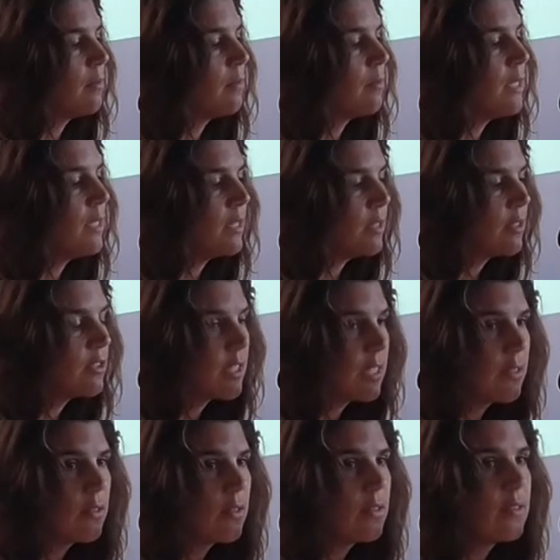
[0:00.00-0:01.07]
meaning the
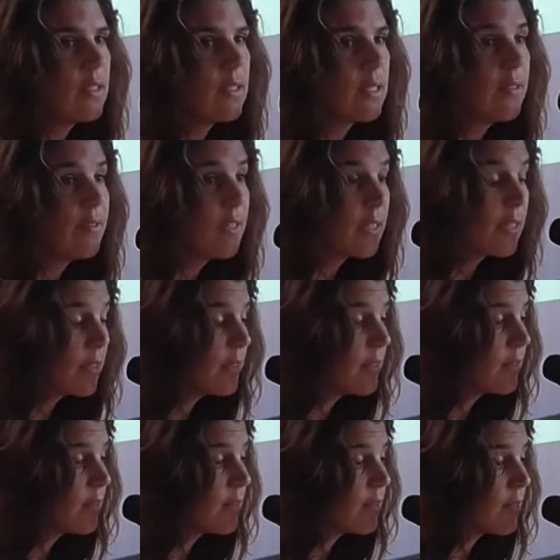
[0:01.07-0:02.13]
general
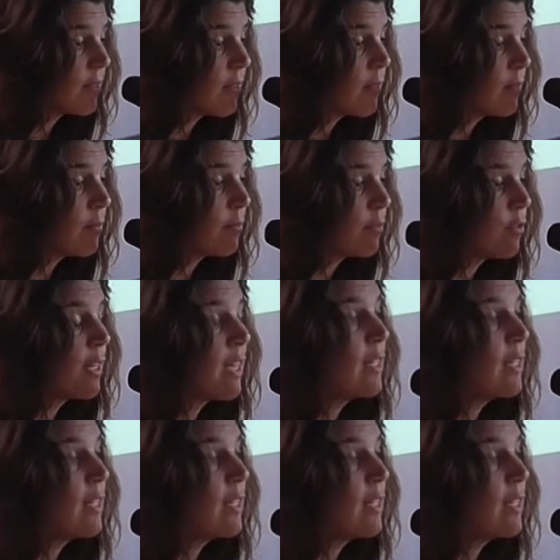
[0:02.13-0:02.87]
significance for